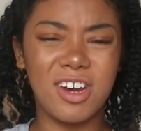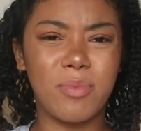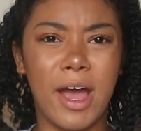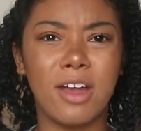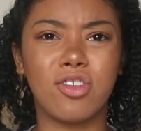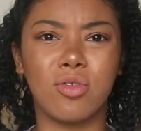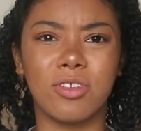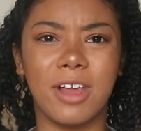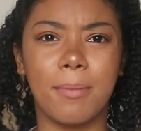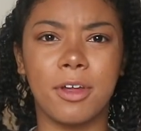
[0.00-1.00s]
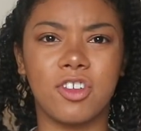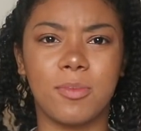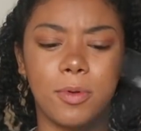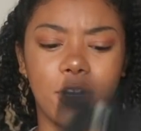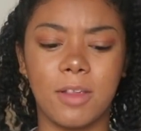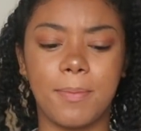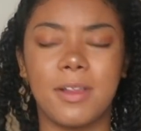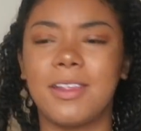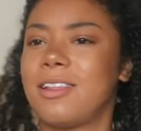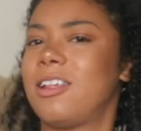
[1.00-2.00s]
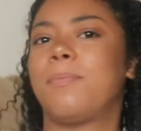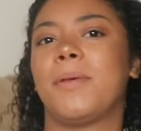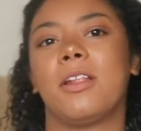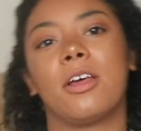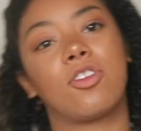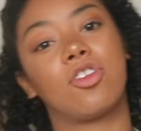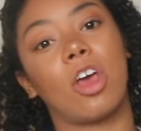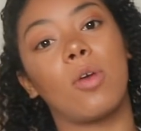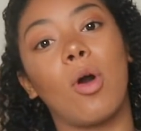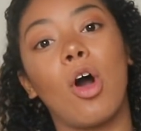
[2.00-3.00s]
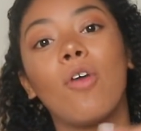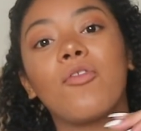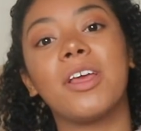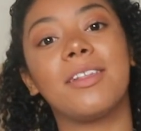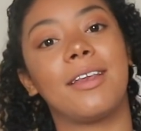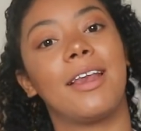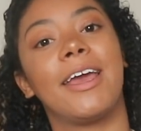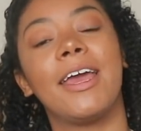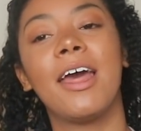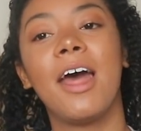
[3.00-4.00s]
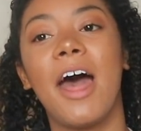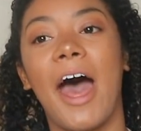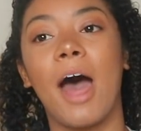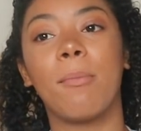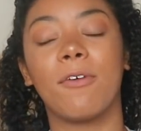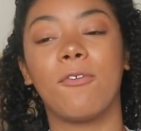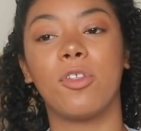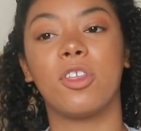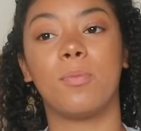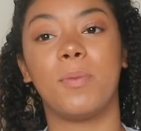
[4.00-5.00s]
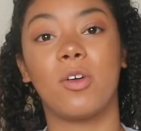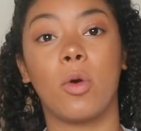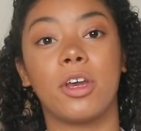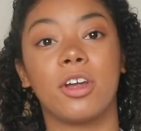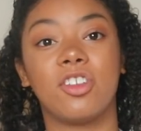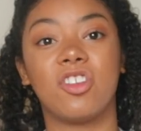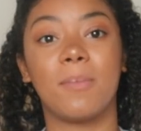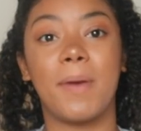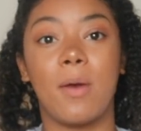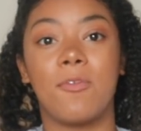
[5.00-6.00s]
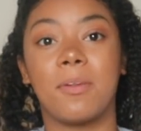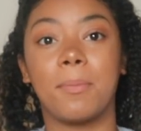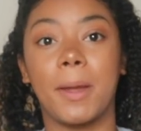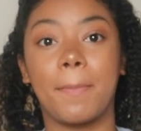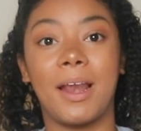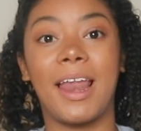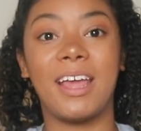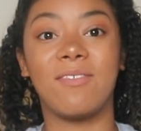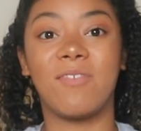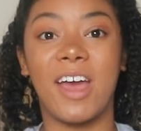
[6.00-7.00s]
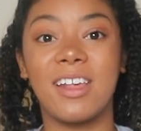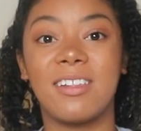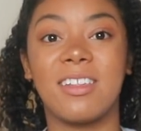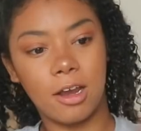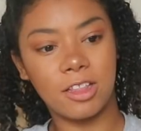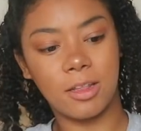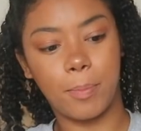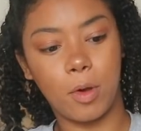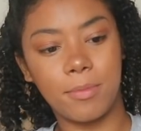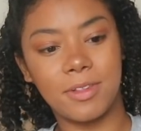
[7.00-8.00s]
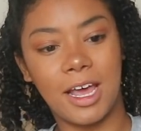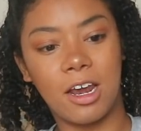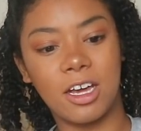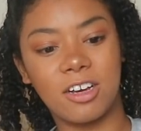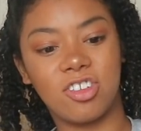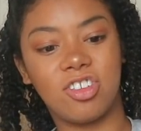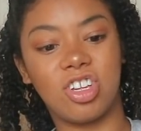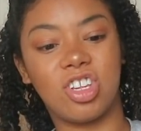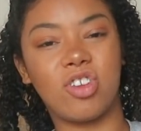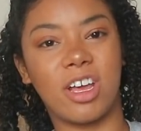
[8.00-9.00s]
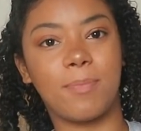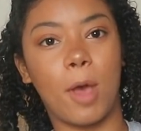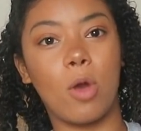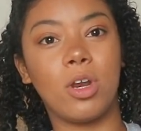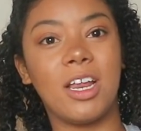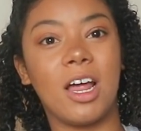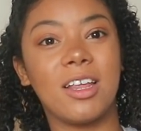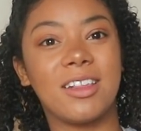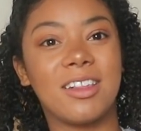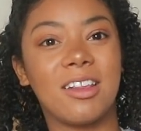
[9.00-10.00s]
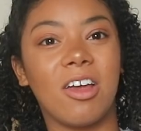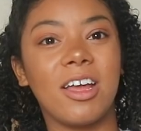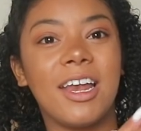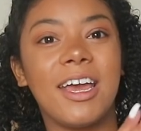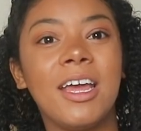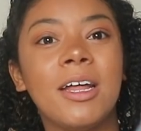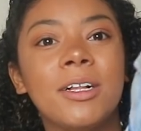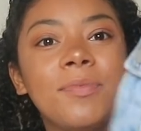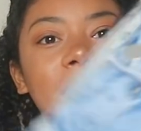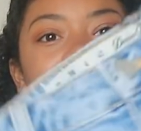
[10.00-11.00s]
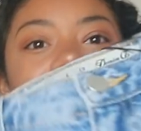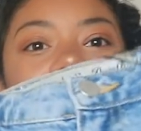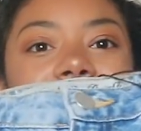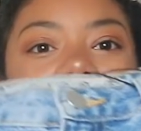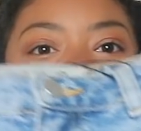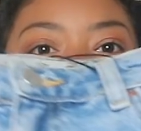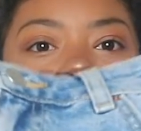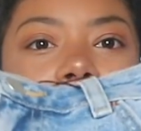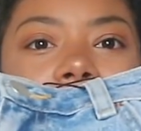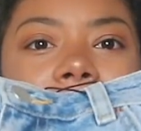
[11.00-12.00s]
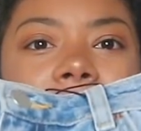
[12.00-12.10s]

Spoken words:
really wear shorts that much, to be honest, but since it's been like so hot recently, I thought this would be quite nice, just a pair of some like plain vests. I like the bottoms, they're like distressed but only slightly. It looks as if they've been